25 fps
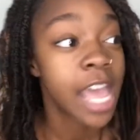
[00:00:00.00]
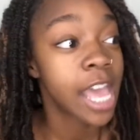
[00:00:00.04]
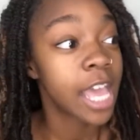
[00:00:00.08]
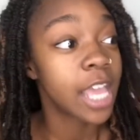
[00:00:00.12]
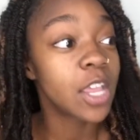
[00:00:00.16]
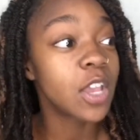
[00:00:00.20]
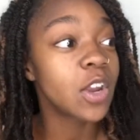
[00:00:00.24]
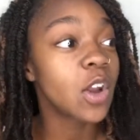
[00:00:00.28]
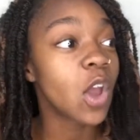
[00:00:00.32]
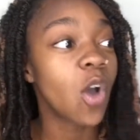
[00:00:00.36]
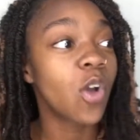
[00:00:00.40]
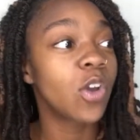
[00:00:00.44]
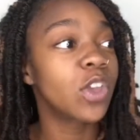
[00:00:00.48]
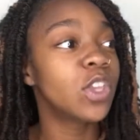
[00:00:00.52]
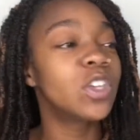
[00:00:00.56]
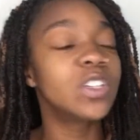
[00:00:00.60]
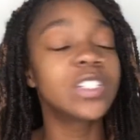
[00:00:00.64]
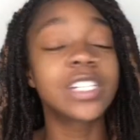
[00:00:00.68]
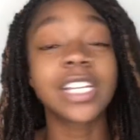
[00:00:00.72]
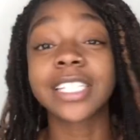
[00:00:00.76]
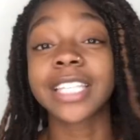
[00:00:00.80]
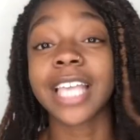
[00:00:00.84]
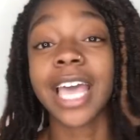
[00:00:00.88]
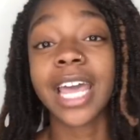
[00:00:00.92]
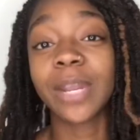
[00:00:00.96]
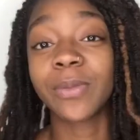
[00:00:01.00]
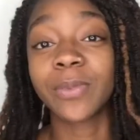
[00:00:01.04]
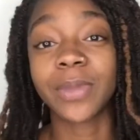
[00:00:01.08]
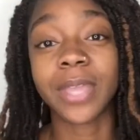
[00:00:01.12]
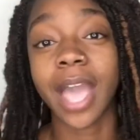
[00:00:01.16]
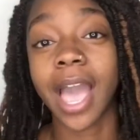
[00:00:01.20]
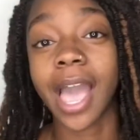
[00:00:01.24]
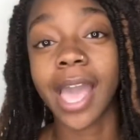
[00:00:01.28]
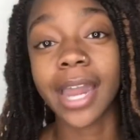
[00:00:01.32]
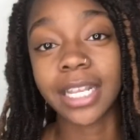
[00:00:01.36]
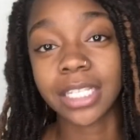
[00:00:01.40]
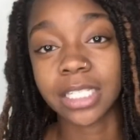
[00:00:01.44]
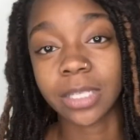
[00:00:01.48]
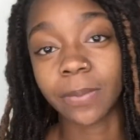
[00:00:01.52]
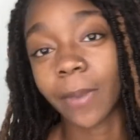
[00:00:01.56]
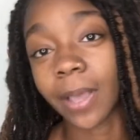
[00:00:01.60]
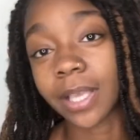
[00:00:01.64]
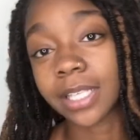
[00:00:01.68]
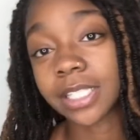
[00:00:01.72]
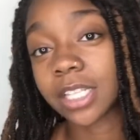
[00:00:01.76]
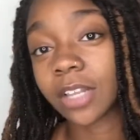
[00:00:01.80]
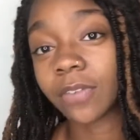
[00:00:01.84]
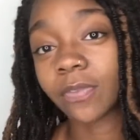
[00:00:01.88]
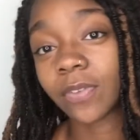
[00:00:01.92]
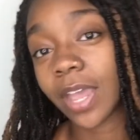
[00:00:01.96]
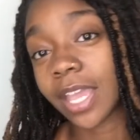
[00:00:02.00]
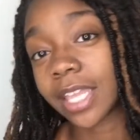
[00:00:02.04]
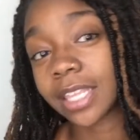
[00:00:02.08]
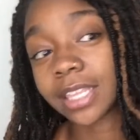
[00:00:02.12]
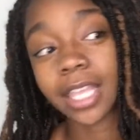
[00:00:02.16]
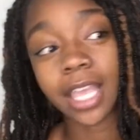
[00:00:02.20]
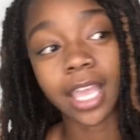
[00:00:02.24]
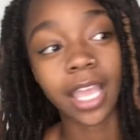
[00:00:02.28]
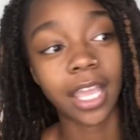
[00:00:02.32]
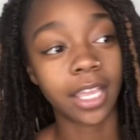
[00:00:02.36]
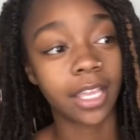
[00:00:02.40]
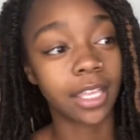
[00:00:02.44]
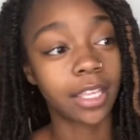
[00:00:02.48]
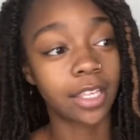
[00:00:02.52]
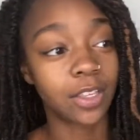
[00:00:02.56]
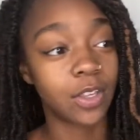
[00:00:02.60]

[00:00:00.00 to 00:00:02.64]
You know, you just got to be honest about stuff like that.